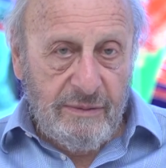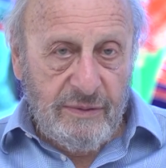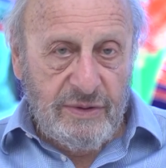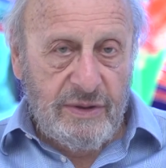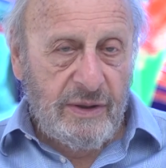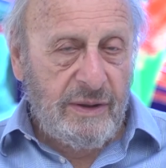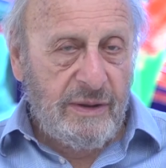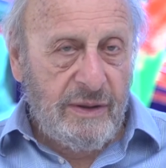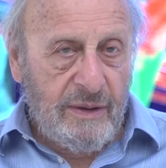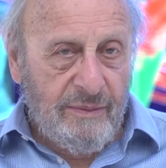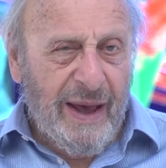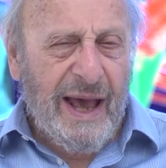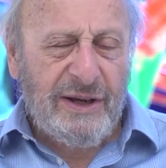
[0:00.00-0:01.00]

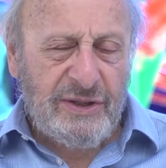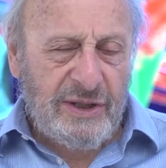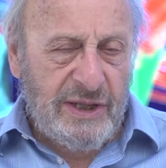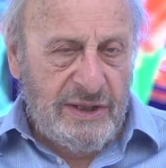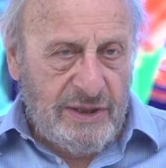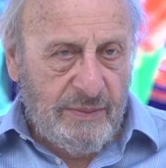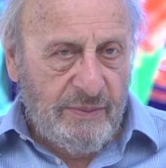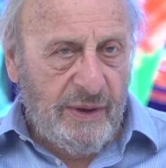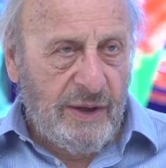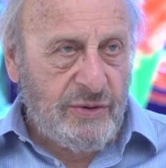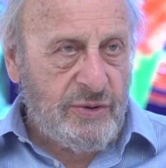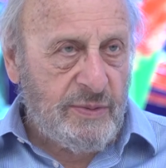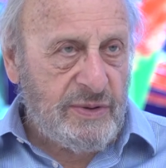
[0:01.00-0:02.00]
and his
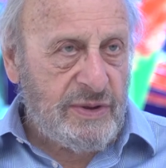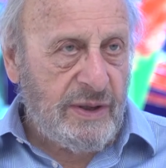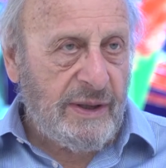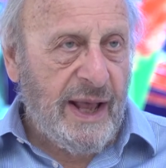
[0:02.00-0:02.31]
approach was the